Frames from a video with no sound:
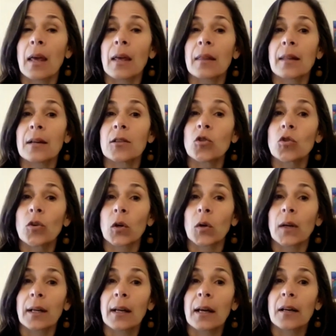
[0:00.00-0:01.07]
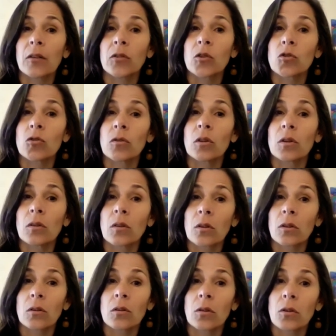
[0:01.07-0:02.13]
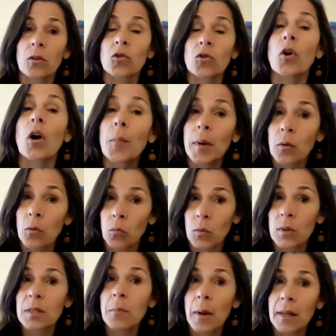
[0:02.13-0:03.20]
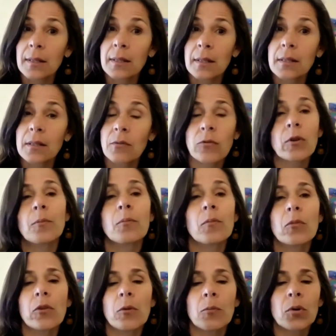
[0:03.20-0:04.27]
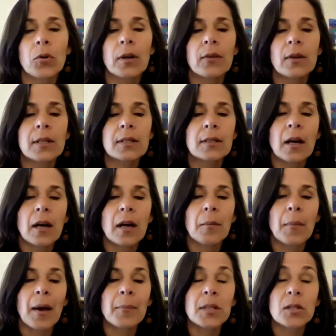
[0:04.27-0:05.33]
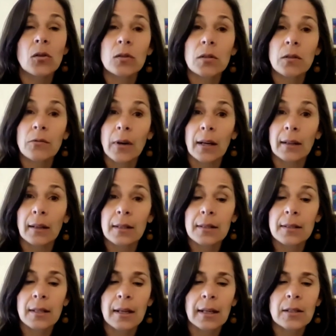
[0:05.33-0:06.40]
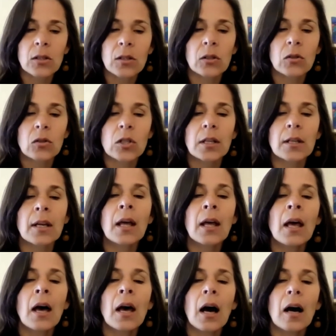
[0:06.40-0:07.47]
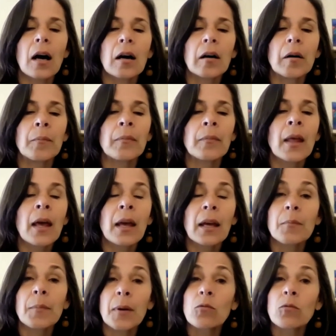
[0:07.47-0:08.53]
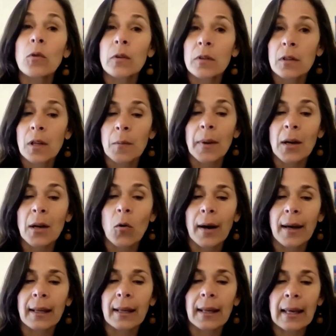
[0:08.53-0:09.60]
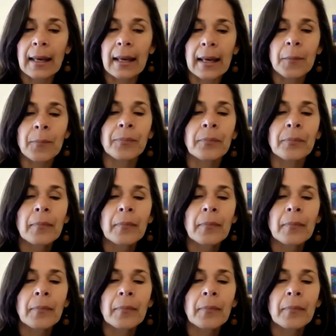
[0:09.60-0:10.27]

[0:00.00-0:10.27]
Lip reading: it triggering kind of the trauma responses from previous episodes of violence and exclusion can be quite key.